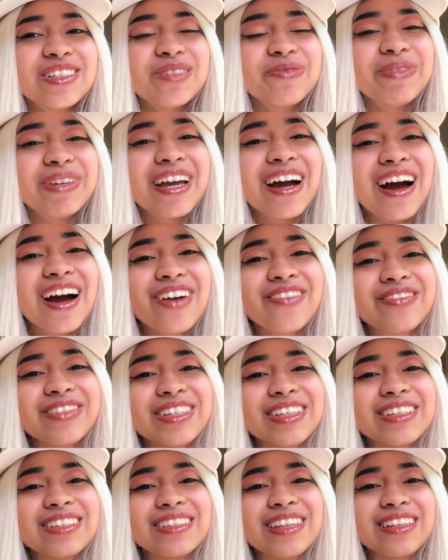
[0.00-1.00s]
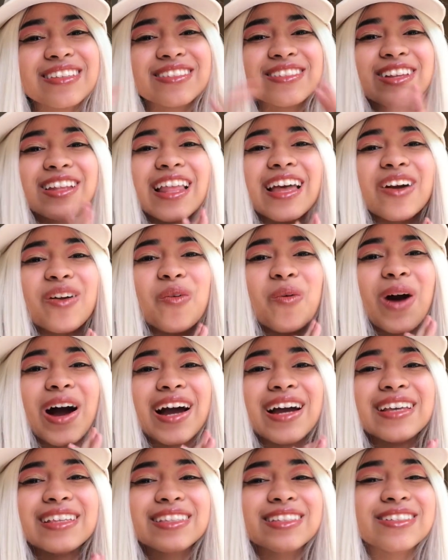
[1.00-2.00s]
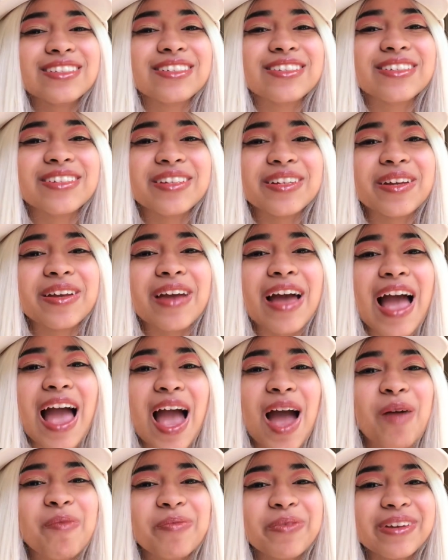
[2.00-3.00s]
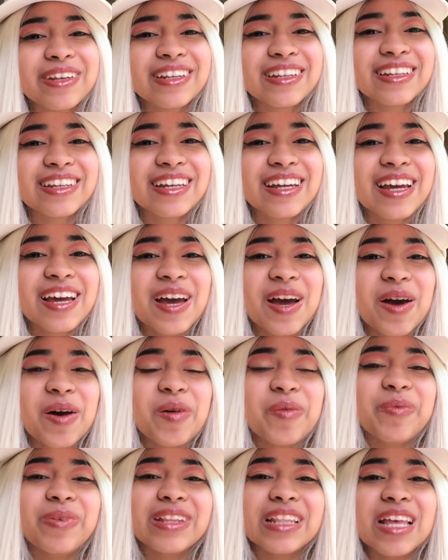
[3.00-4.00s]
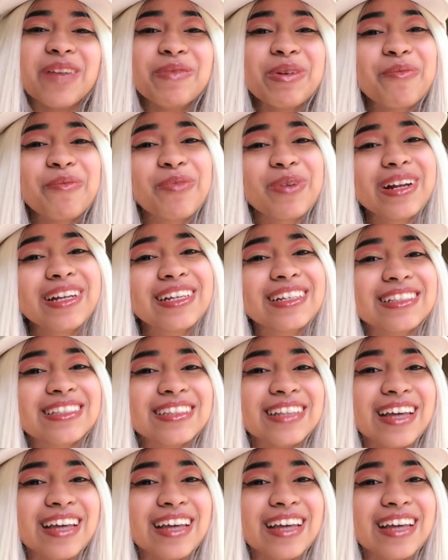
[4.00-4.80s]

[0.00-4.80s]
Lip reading: should be obvious as to like why this shouldn't happen, but let me break it